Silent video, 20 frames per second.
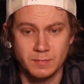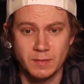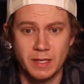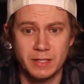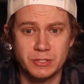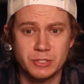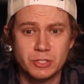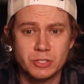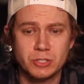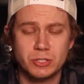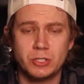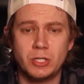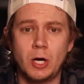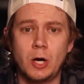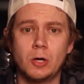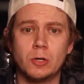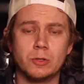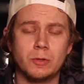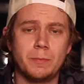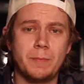And just so you
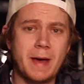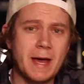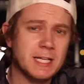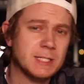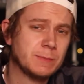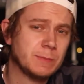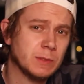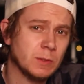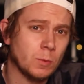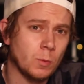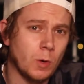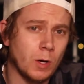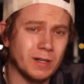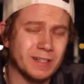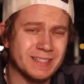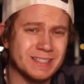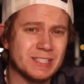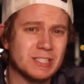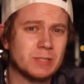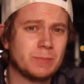know, the mash bill
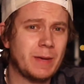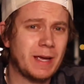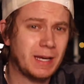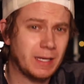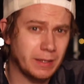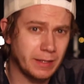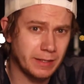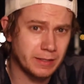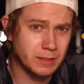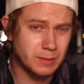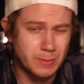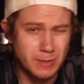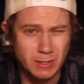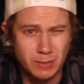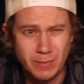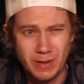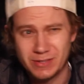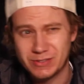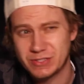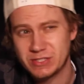one is speculated to be
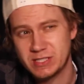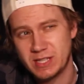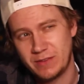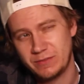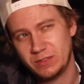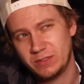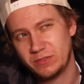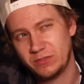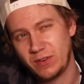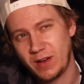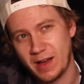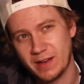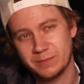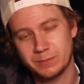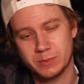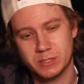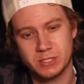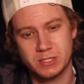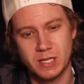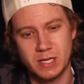about
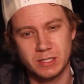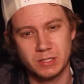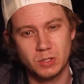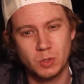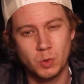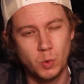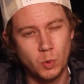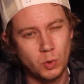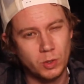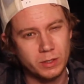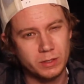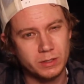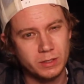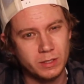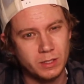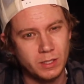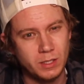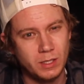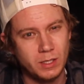75% corn,